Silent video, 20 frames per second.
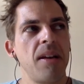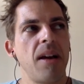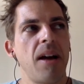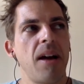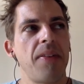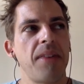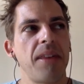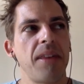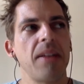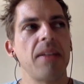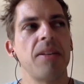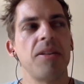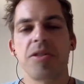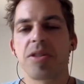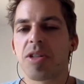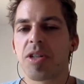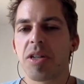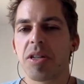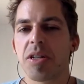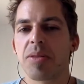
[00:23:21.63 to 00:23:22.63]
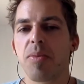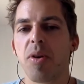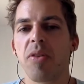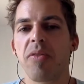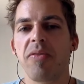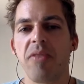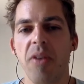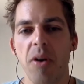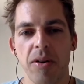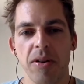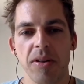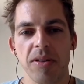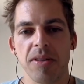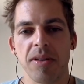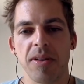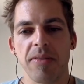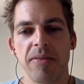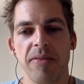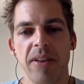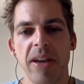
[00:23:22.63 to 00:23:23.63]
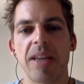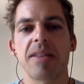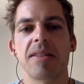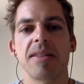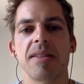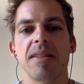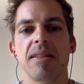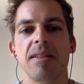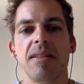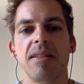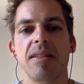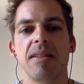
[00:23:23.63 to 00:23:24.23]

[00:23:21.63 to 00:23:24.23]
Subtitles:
I think there's just more focus on the face.